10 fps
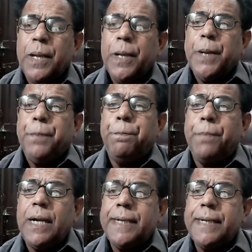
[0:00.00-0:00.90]

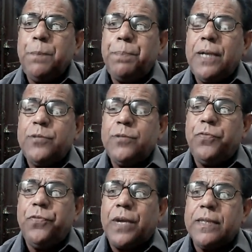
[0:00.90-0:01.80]
multiples
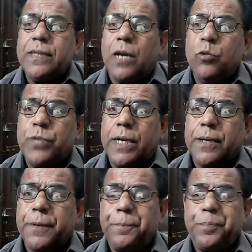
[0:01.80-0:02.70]
of
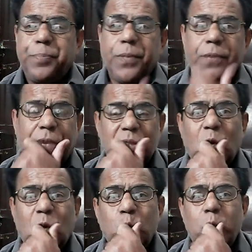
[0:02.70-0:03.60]
1000.
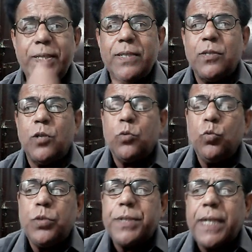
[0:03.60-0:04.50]
1000 is equal
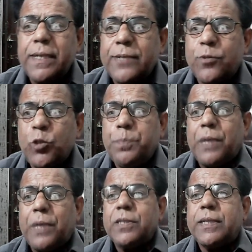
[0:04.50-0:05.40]
to 10 raised to the
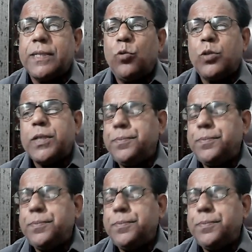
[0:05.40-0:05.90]
power 3. Okay,